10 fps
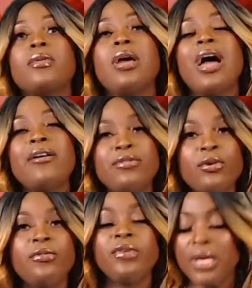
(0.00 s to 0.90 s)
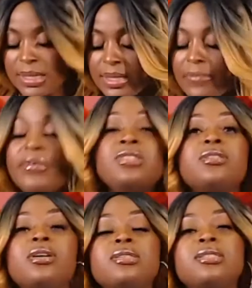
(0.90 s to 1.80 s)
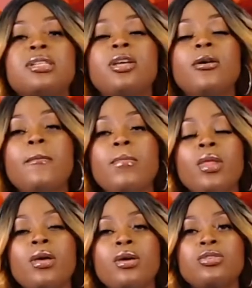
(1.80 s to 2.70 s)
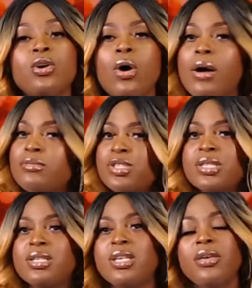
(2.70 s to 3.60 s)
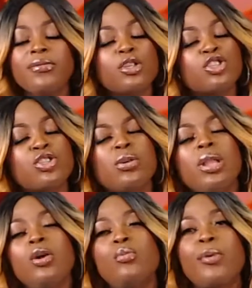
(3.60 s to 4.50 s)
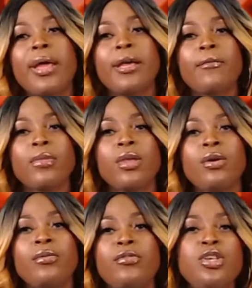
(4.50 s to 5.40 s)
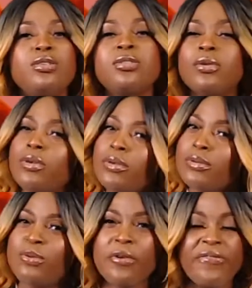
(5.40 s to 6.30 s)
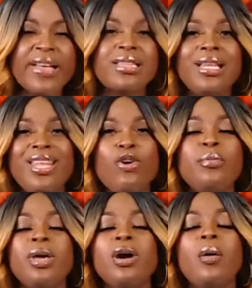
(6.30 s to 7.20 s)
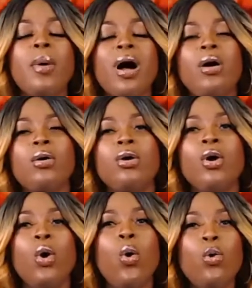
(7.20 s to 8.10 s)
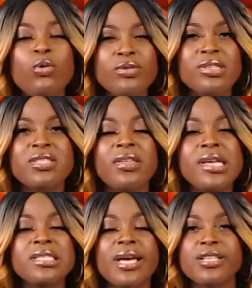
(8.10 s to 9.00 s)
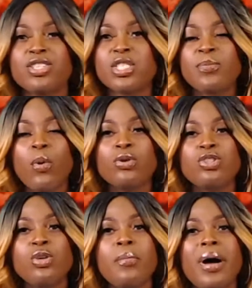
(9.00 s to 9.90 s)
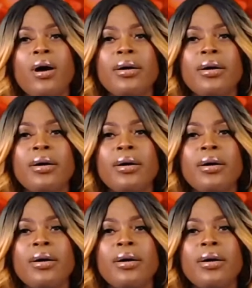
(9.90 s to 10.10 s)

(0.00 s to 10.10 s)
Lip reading: Have no fear is something to consider. So I'm just going to give you a short little break for you to reflect a little bit about all the things that I just spoke to you about.